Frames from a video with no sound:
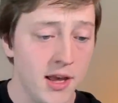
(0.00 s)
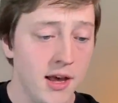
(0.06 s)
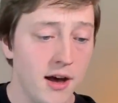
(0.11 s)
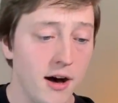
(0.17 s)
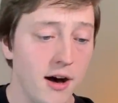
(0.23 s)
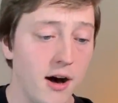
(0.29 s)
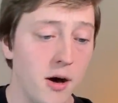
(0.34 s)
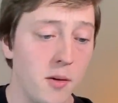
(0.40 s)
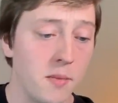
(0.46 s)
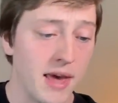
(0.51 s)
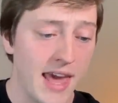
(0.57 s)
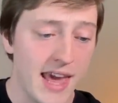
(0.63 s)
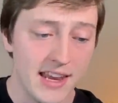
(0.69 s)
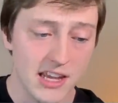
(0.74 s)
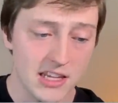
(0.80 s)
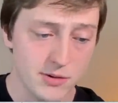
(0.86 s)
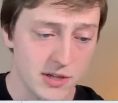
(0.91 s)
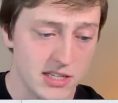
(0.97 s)
And
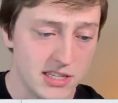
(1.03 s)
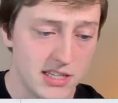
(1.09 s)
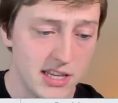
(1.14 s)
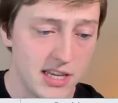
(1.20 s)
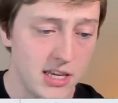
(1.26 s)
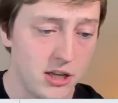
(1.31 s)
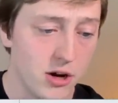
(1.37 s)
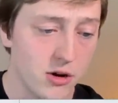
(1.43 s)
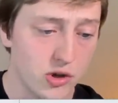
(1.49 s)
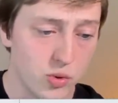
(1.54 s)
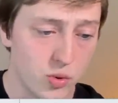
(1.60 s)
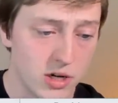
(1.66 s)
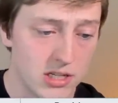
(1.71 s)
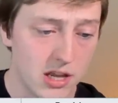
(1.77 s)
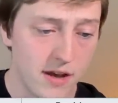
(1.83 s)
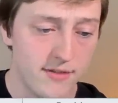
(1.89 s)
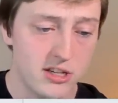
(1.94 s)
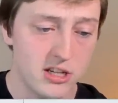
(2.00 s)
as we can see, you know,
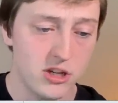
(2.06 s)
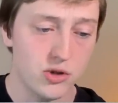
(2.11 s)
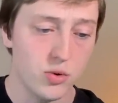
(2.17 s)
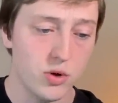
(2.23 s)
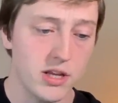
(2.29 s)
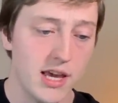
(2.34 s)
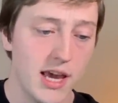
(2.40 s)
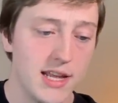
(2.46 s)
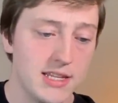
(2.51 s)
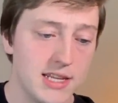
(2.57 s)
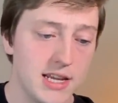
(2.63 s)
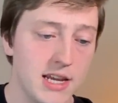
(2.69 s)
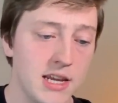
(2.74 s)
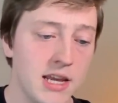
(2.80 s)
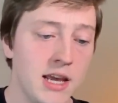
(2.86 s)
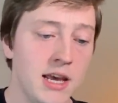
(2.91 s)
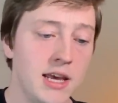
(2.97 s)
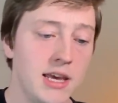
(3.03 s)
2017, 2018,
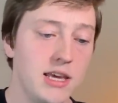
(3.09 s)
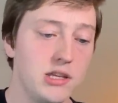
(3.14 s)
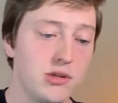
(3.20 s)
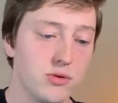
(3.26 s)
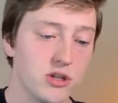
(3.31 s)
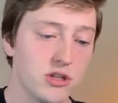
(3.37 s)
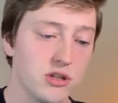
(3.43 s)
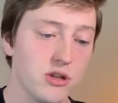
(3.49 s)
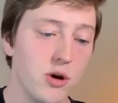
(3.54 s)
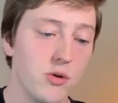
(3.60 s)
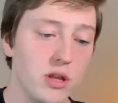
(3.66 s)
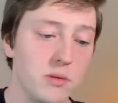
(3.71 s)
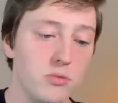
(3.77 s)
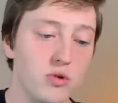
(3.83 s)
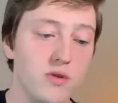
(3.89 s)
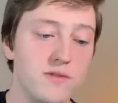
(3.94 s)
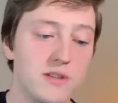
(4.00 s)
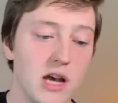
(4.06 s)
he sort of slowly
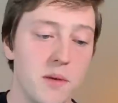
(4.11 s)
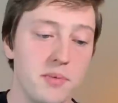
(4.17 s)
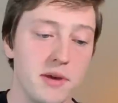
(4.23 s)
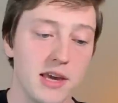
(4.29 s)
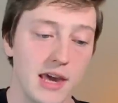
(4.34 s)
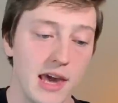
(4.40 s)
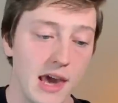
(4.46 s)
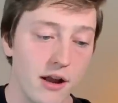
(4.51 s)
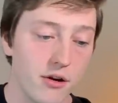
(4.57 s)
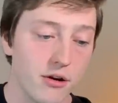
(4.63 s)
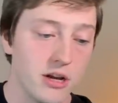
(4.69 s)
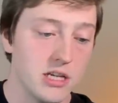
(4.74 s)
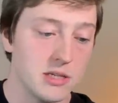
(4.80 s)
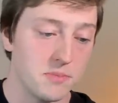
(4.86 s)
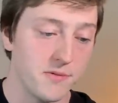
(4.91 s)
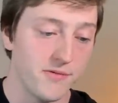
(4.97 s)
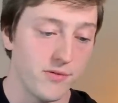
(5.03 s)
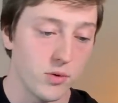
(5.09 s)
moves up in carries
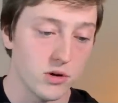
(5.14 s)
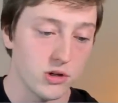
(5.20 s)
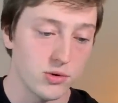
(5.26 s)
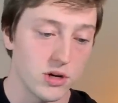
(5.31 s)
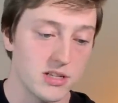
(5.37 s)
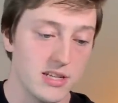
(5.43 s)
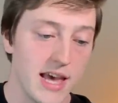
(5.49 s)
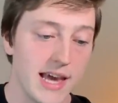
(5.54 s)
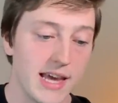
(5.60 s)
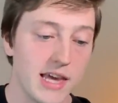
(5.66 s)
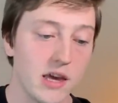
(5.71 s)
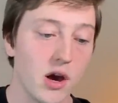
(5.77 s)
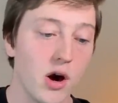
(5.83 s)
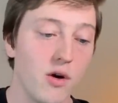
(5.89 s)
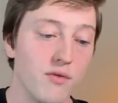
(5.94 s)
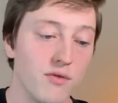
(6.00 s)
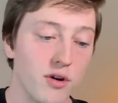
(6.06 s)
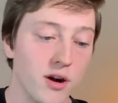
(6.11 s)
before sort of taking
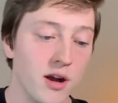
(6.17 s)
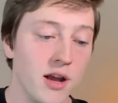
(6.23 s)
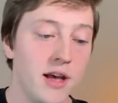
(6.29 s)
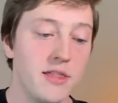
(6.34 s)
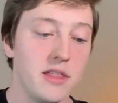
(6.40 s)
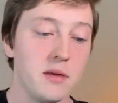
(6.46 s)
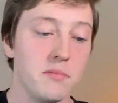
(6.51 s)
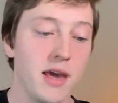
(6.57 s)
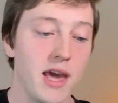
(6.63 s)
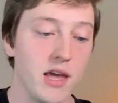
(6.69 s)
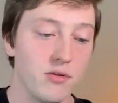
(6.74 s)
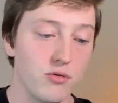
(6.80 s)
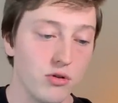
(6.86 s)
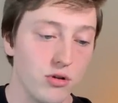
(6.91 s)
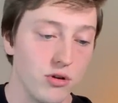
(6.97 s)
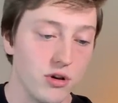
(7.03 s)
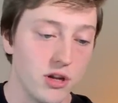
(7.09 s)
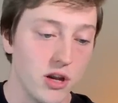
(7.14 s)
over the main
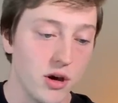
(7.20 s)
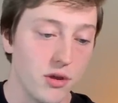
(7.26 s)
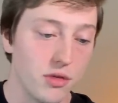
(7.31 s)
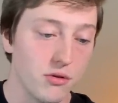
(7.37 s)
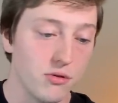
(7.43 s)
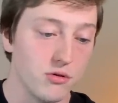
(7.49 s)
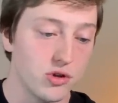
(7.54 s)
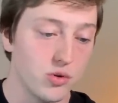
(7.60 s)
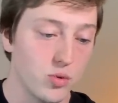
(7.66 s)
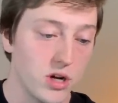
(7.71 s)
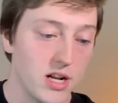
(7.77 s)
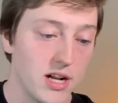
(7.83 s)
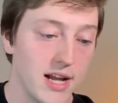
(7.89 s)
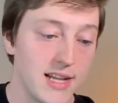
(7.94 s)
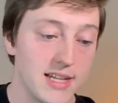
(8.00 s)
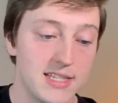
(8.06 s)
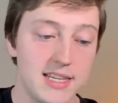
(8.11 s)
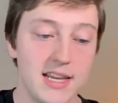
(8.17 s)
role, you know, through
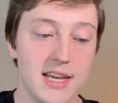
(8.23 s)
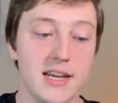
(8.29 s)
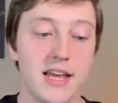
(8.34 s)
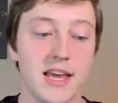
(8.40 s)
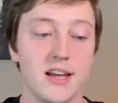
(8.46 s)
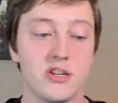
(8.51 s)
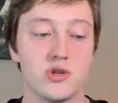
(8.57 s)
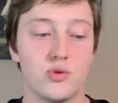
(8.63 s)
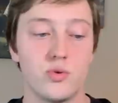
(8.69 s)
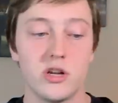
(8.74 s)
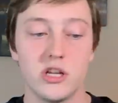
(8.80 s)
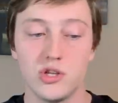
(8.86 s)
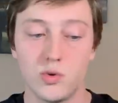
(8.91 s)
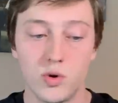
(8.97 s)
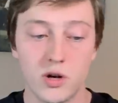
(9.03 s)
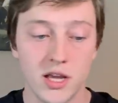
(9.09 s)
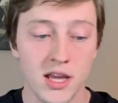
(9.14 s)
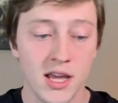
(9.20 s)
2019 and
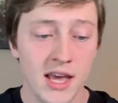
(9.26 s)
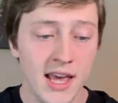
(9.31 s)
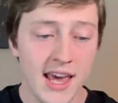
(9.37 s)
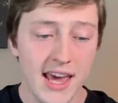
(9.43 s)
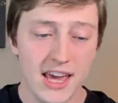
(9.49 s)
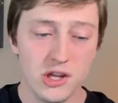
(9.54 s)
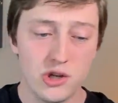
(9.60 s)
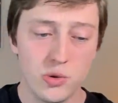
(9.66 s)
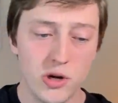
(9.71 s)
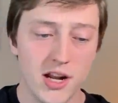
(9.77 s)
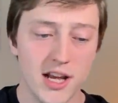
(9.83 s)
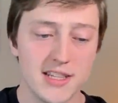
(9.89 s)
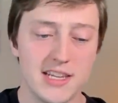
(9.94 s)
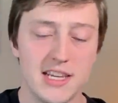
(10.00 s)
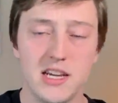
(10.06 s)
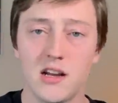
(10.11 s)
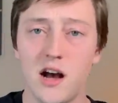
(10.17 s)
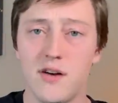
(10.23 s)
2020. In
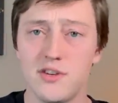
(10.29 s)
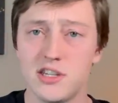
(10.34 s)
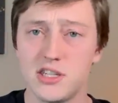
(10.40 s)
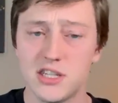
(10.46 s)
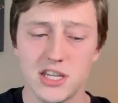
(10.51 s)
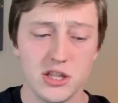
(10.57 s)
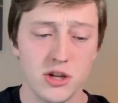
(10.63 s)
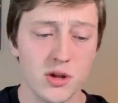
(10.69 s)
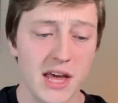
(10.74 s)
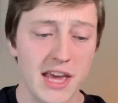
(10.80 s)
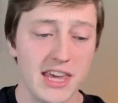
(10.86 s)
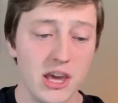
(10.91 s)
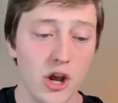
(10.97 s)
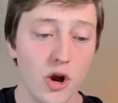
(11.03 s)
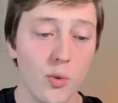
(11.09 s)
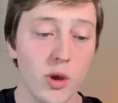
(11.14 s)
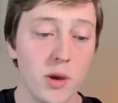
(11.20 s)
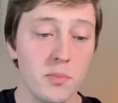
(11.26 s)
2019, obviously, you know, that
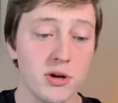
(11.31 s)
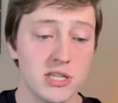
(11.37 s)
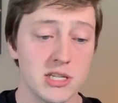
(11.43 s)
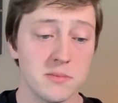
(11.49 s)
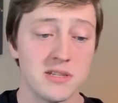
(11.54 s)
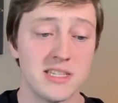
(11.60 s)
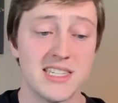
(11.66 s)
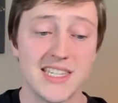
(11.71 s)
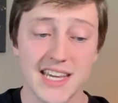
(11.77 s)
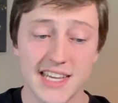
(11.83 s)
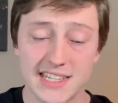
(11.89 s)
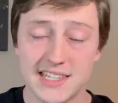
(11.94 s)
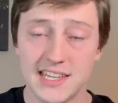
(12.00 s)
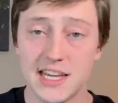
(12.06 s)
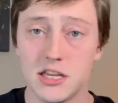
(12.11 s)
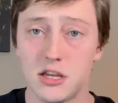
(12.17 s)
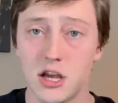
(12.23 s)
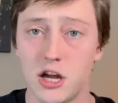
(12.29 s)
year where he puts up
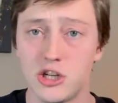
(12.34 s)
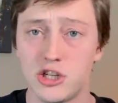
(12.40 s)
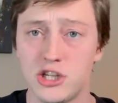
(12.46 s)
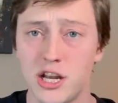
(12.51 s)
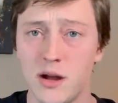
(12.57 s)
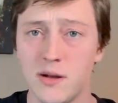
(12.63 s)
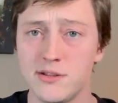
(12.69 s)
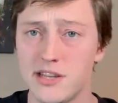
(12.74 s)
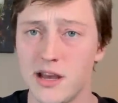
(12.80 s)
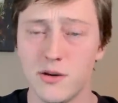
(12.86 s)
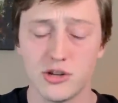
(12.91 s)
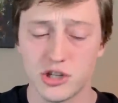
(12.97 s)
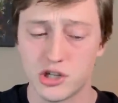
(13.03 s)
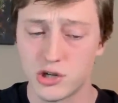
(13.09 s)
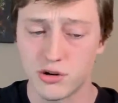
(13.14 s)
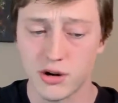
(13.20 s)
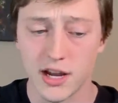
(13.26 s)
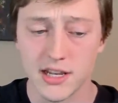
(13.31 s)
16 touchdowns, that was
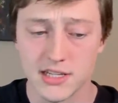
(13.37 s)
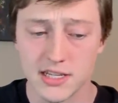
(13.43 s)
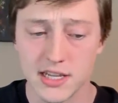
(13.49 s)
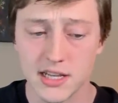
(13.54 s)
just crazy,